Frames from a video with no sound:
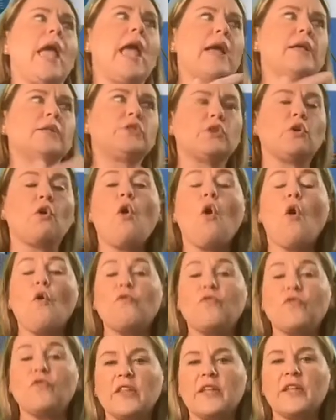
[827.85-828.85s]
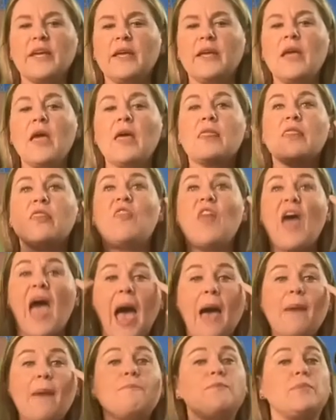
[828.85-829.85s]
And so hopefully
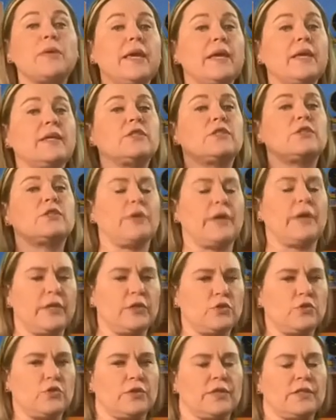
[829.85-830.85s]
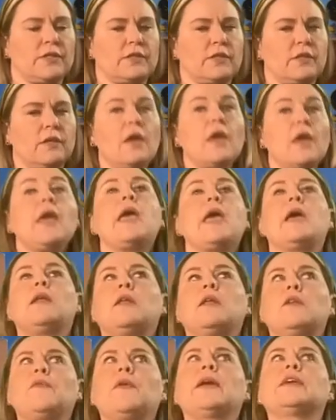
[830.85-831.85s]
that piques their interest. And
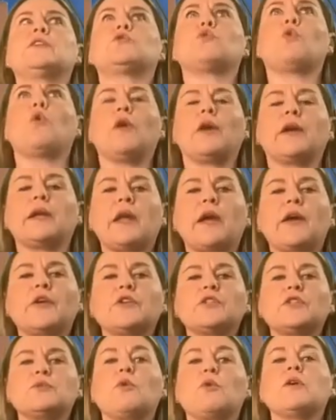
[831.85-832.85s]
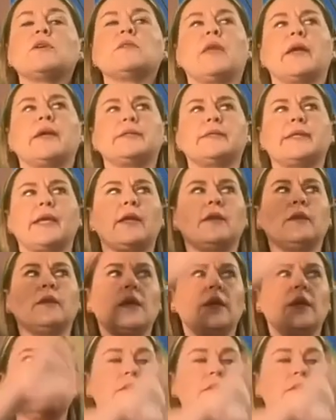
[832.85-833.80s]
advanced organizers more like saying,